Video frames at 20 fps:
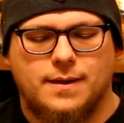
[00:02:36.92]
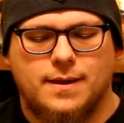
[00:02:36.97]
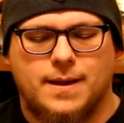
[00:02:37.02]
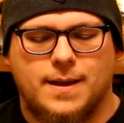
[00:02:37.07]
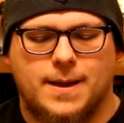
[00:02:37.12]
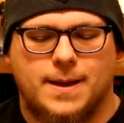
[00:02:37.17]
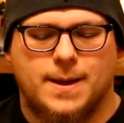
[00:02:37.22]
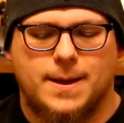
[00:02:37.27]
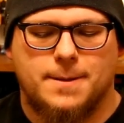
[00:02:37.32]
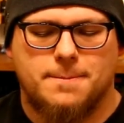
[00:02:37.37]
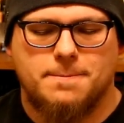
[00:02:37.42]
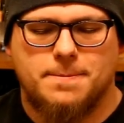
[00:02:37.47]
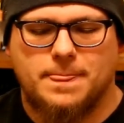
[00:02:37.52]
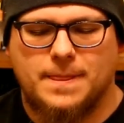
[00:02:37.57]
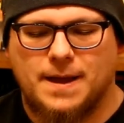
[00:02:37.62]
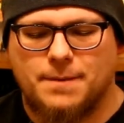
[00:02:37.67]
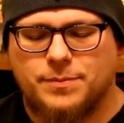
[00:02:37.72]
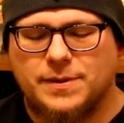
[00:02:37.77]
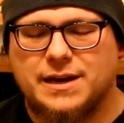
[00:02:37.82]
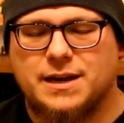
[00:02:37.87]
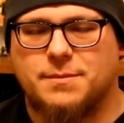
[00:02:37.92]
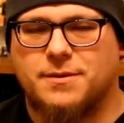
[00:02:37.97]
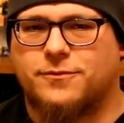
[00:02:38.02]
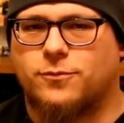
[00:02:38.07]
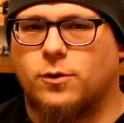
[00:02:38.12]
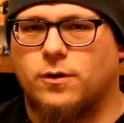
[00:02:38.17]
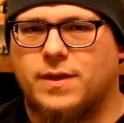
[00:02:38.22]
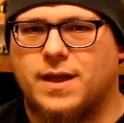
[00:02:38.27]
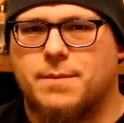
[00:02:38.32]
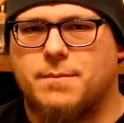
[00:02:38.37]
I played it
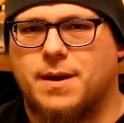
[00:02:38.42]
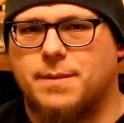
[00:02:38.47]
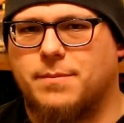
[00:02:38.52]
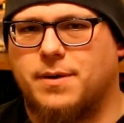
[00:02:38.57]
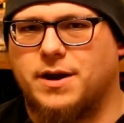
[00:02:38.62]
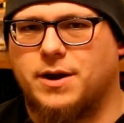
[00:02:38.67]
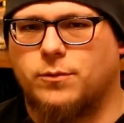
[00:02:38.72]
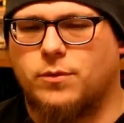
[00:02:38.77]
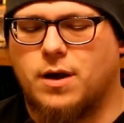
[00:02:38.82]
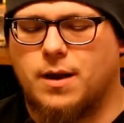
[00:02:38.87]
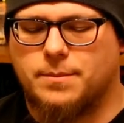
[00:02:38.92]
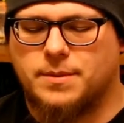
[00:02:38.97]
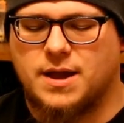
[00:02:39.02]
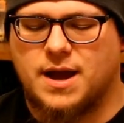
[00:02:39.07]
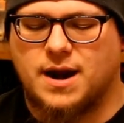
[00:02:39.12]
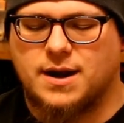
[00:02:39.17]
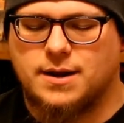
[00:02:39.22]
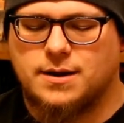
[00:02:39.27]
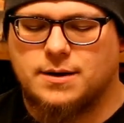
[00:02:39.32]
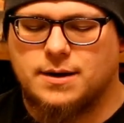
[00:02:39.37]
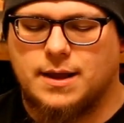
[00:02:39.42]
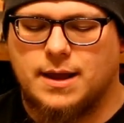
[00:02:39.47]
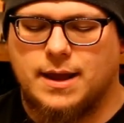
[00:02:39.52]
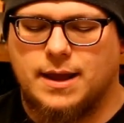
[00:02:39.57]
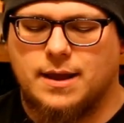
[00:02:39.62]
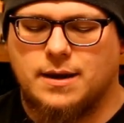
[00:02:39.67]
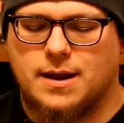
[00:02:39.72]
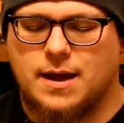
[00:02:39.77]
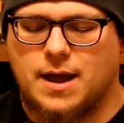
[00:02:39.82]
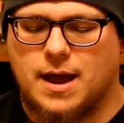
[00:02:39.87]
before that. My buddy Rob got it,
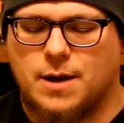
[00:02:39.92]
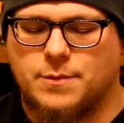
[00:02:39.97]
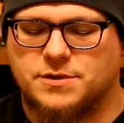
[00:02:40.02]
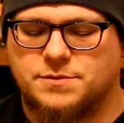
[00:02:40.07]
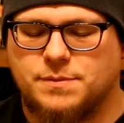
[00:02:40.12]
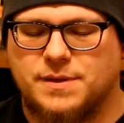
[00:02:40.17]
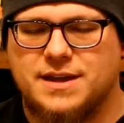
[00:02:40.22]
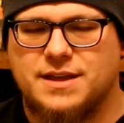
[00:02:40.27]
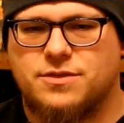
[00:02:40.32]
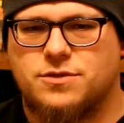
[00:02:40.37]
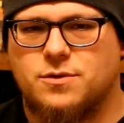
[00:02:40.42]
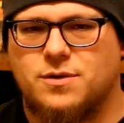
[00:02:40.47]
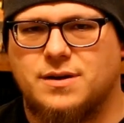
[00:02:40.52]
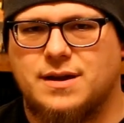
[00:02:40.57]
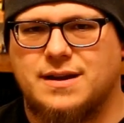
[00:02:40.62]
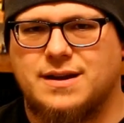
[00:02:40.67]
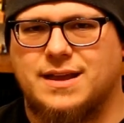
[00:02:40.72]
and I was playing through it.